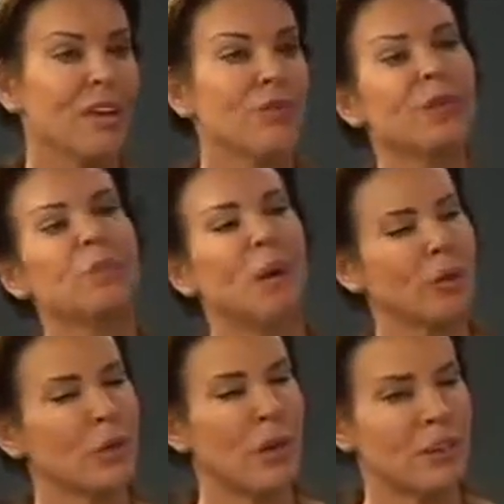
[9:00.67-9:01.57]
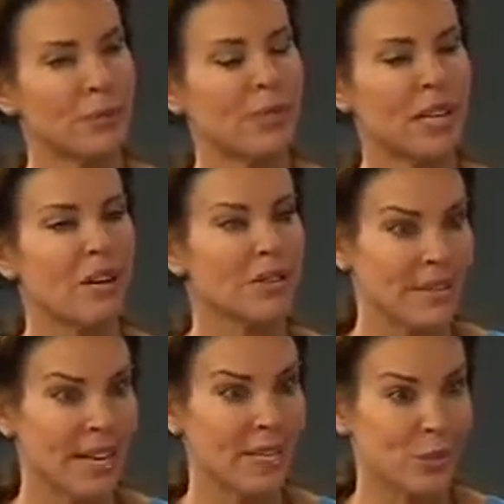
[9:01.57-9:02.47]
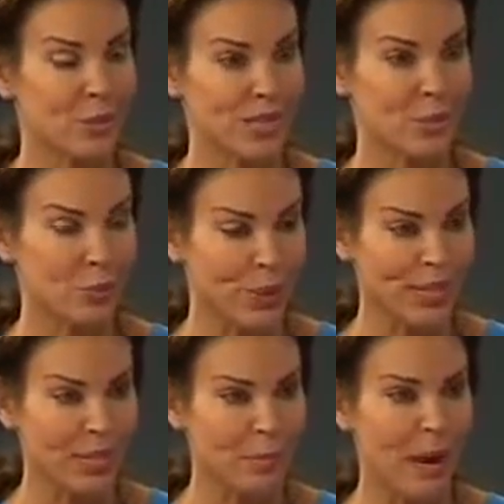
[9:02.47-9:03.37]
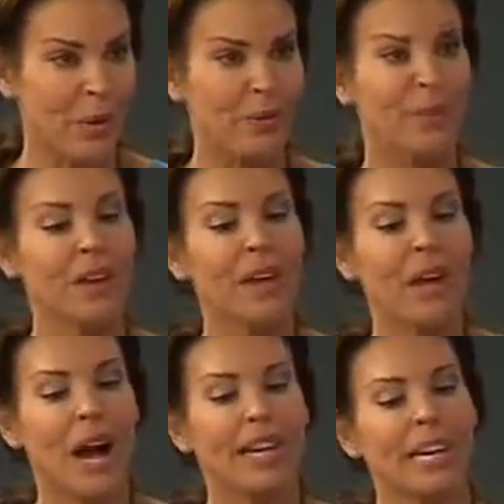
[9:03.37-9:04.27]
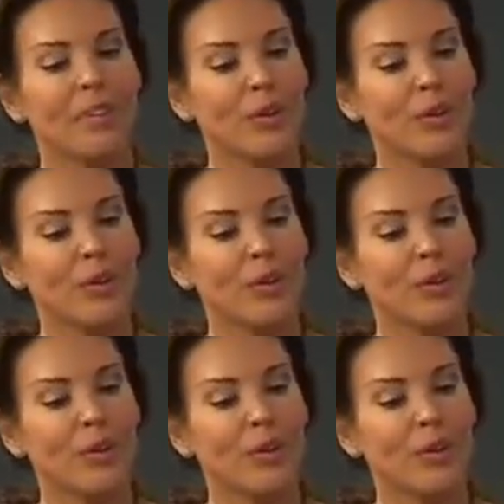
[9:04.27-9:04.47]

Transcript: feel better about themselves, and that's what it's really about. I gave